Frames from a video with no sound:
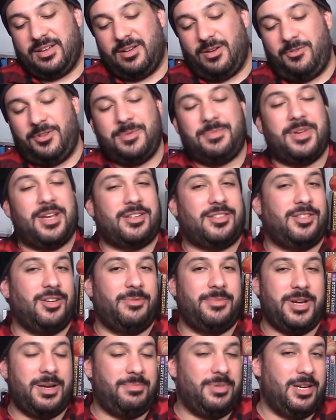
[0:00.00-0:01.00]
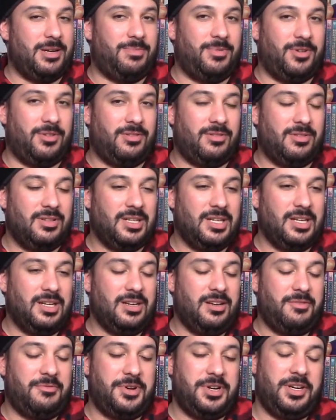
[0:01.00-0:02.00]
only pick so many people
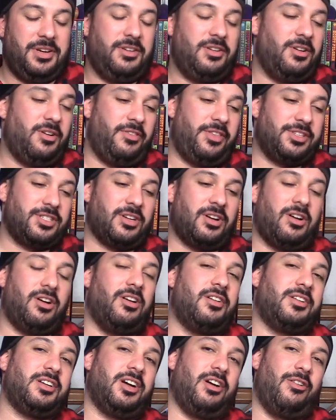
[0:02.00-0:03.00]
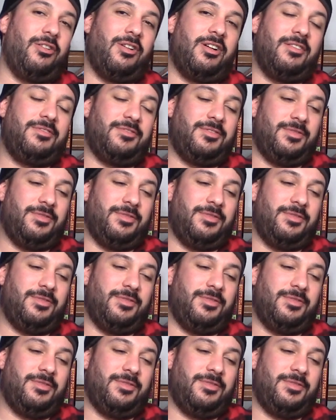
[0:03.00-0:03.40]
when you know there's a hard cutoff